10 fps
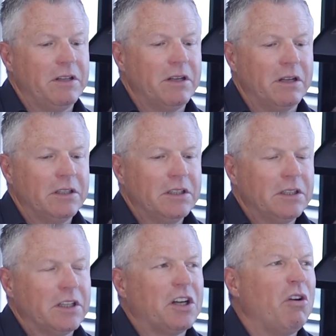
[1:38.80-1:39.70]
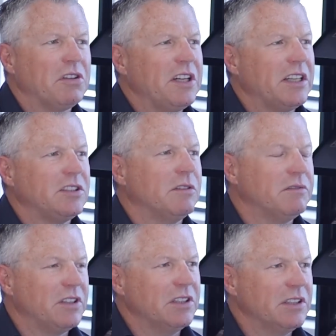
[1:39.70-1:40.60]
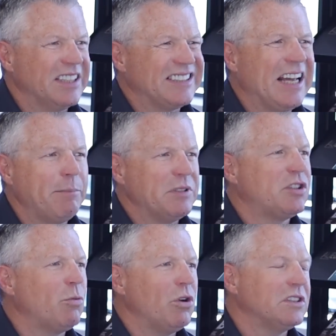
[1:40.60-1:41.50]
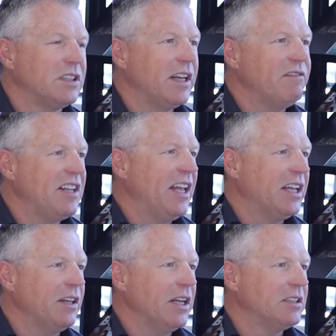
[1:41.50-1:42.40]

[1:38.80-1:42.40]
the context of the type of squads that they've taken there.